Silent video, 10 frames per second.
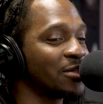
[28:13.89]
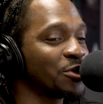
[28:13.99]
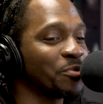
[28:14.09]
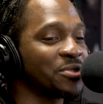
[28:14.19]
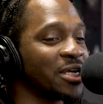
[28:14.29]

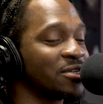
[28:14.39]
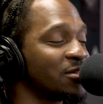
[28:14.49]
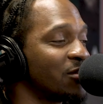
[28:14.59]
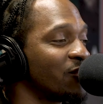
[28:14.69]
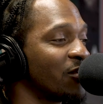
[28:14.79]

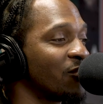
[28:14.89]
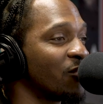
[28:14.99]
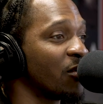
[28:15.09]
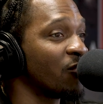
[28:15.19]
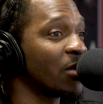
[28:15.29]
interpretation
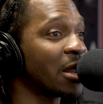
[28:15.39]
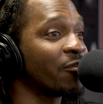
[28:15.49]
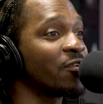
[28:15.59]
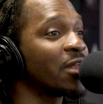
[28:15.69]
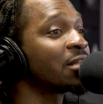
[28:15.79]
of what I
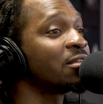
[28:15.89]
feel like